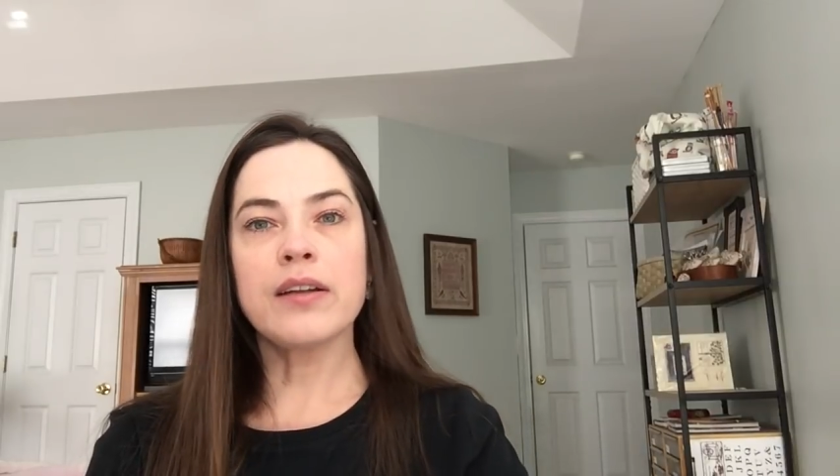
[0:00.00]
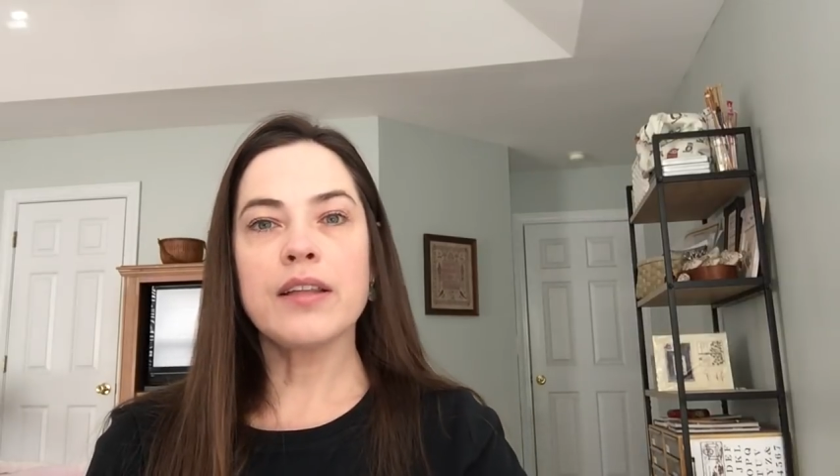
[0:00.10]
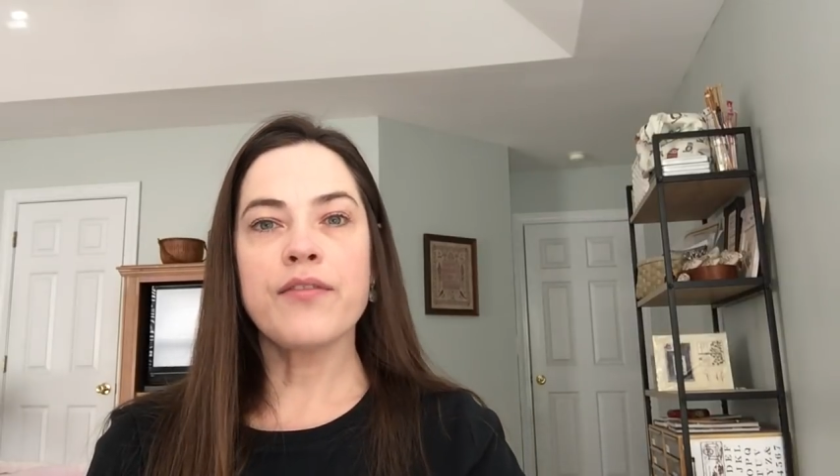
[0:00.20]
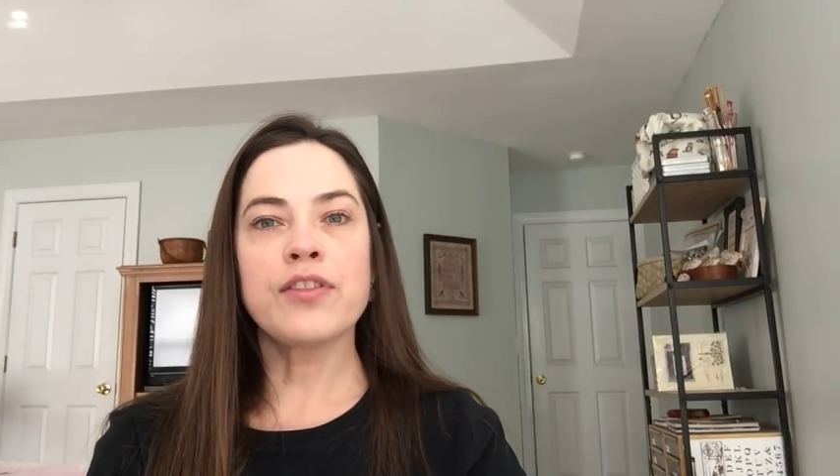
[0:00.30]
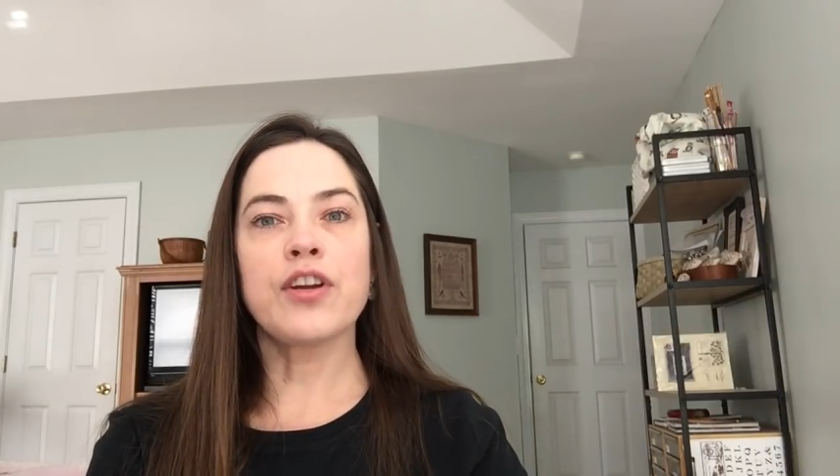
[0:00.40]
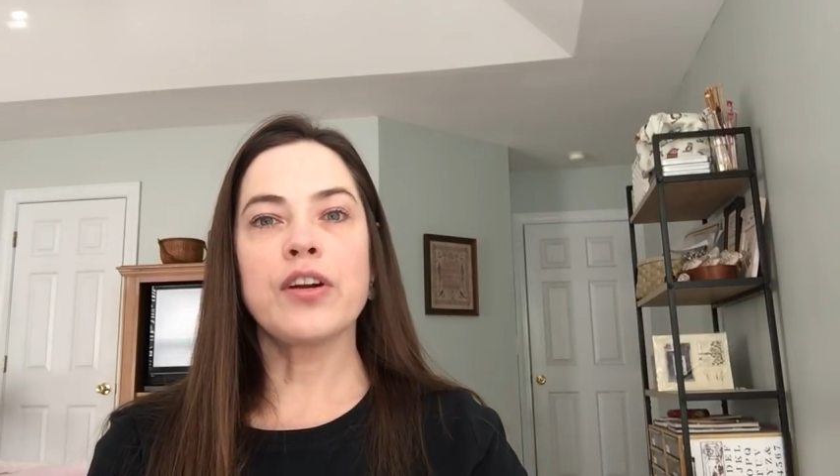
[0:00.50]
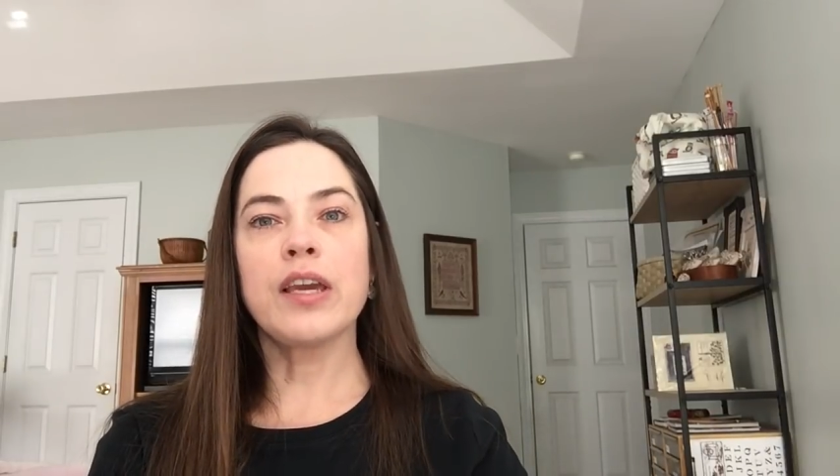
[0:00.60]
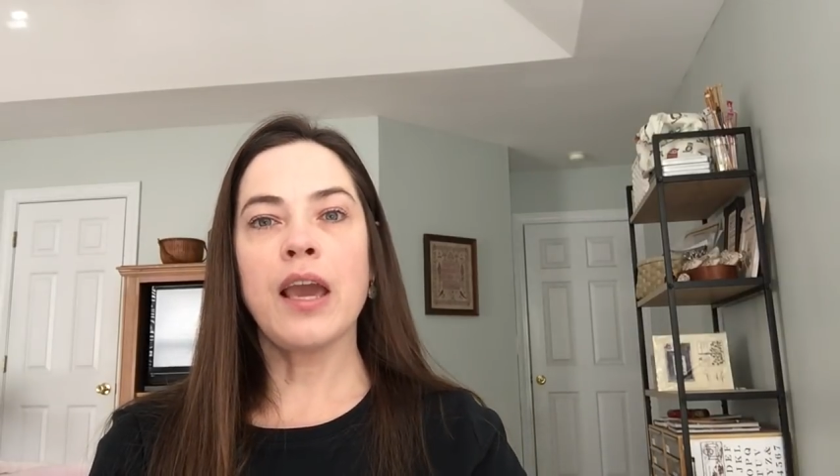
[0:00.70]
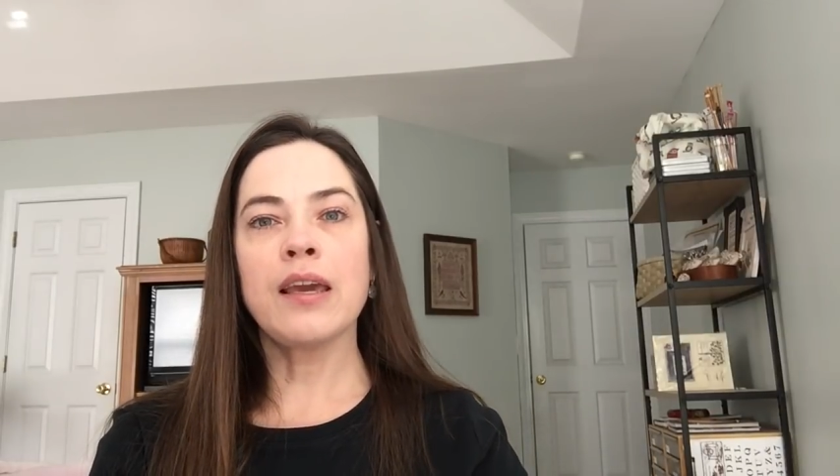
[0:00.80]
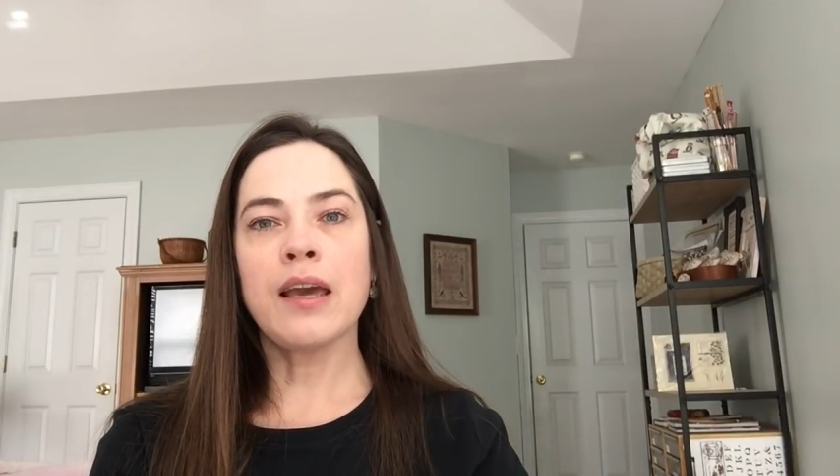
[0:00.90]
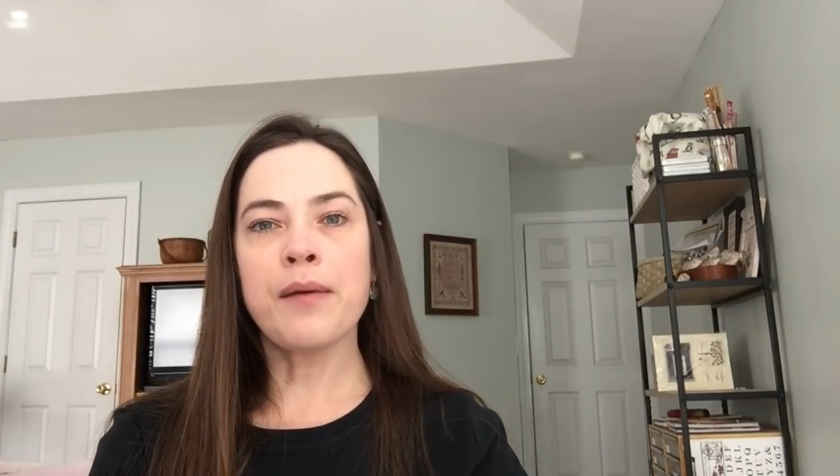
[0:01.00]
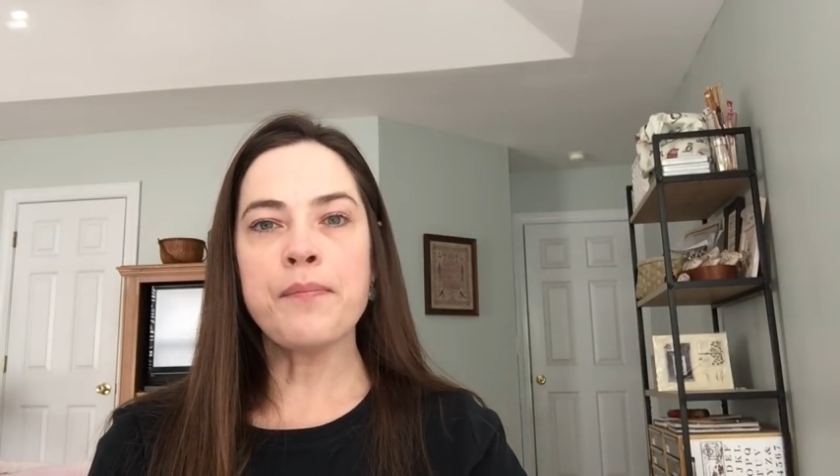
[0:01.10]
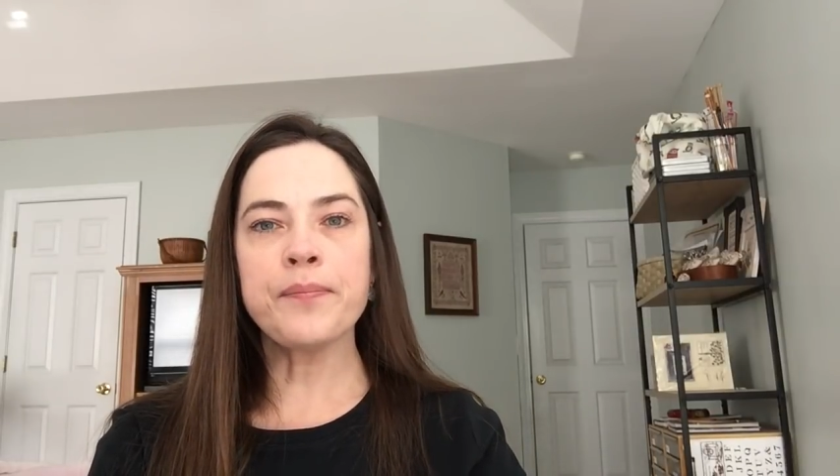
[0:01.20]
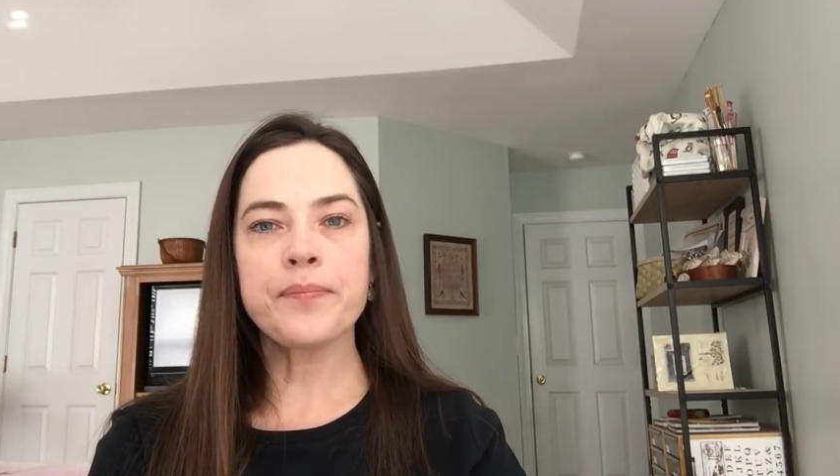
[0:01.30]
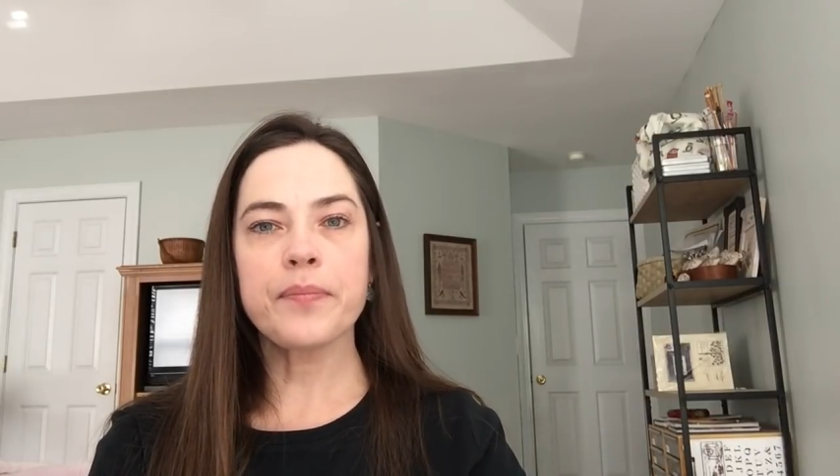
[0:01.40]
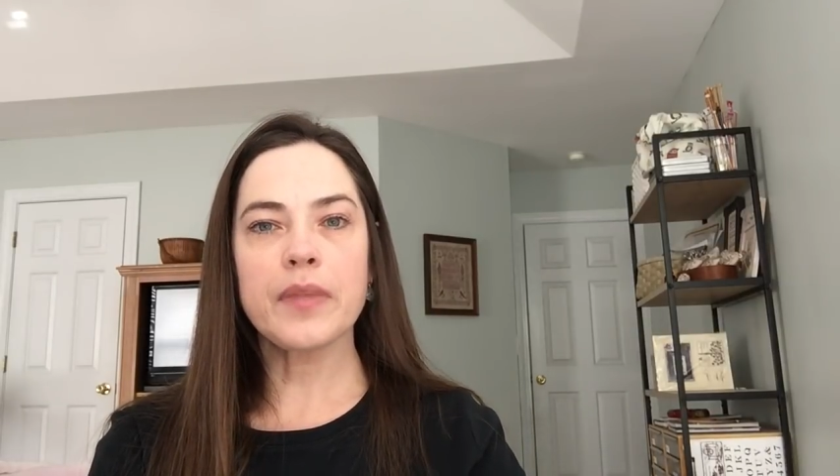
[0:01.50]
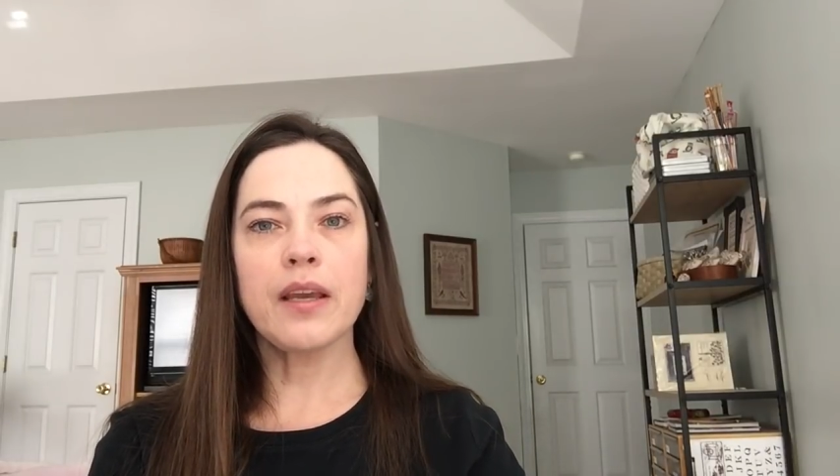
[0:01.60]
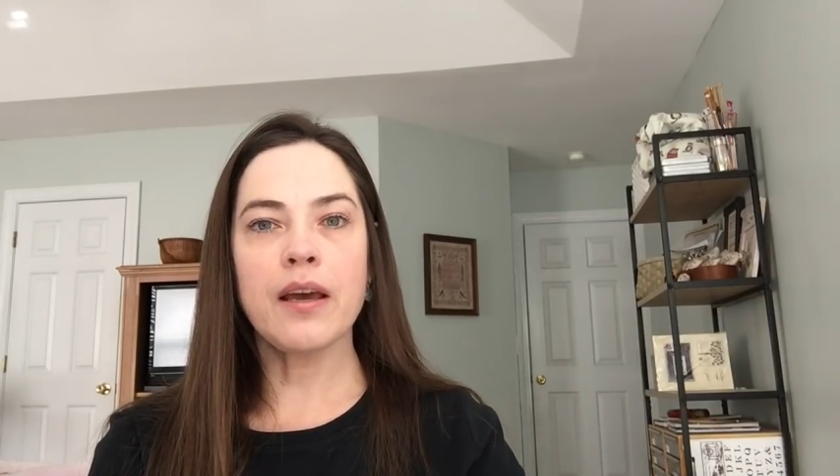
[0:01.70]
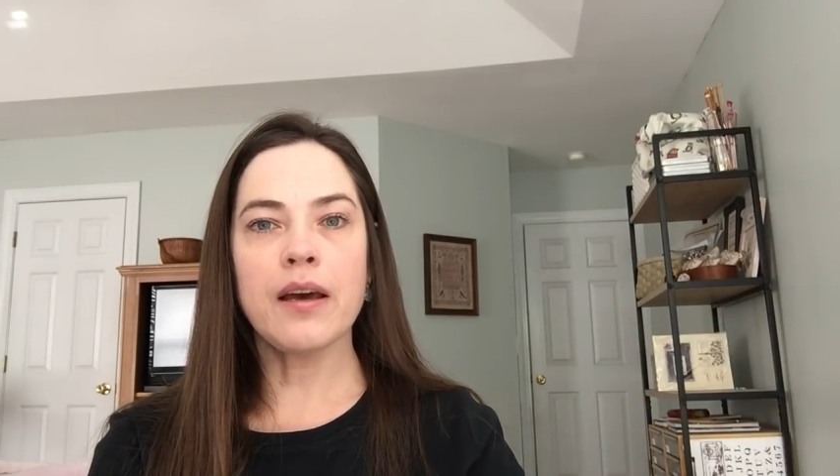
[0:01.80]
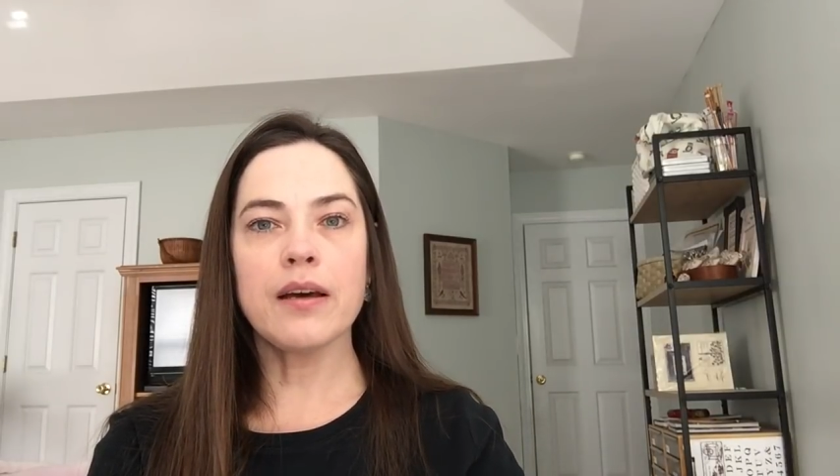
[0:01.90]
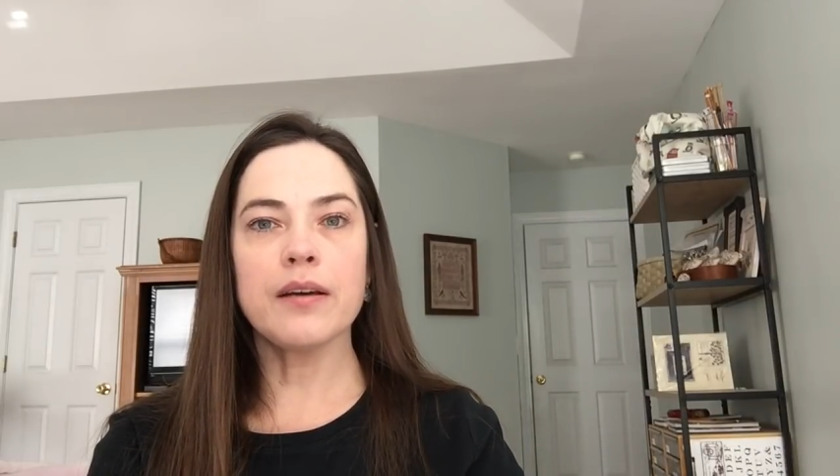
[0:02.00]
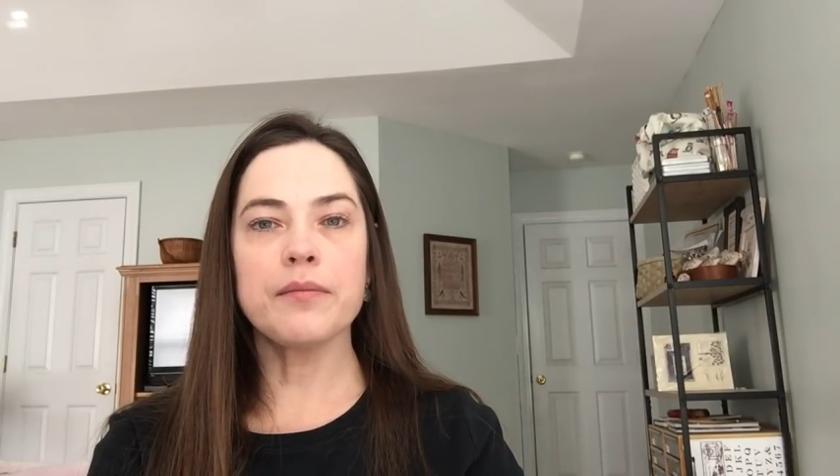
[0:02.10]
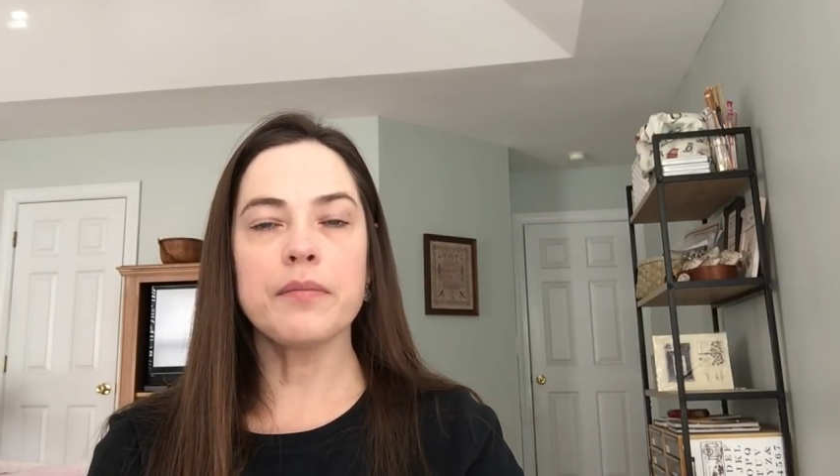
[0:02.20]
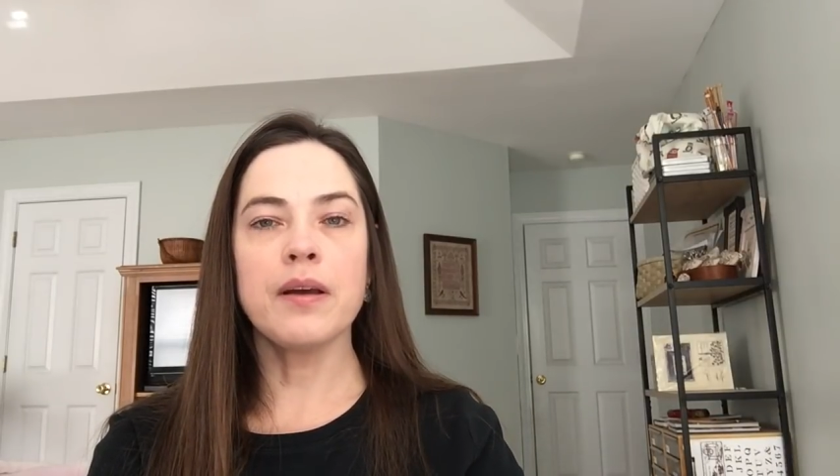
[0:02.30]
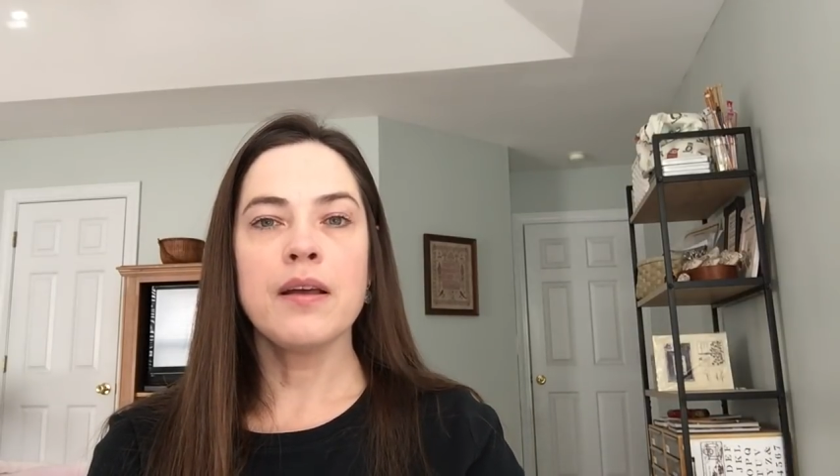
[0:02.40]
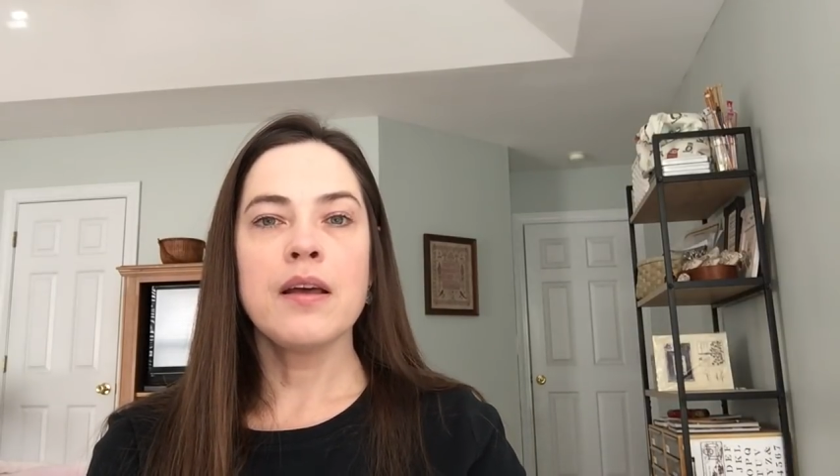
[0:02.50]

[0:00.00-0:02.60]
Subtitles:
11:30 a.m.